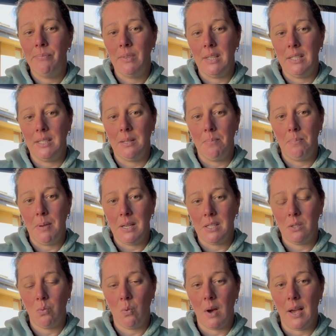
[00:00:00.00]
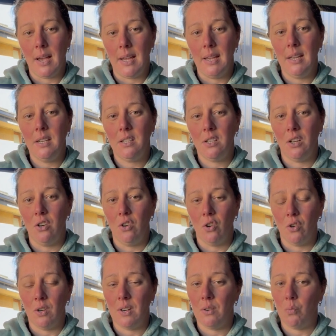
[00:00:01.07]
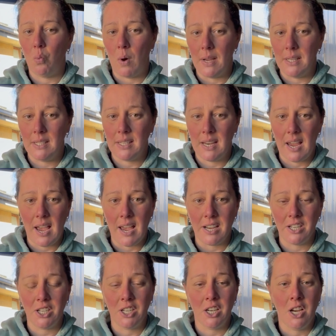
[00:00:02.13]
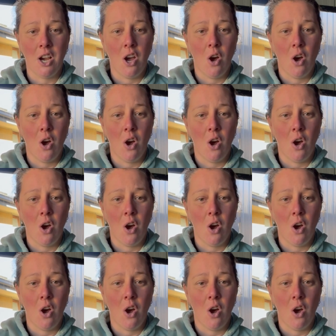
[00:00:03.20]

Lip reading: is the best way to not waste cash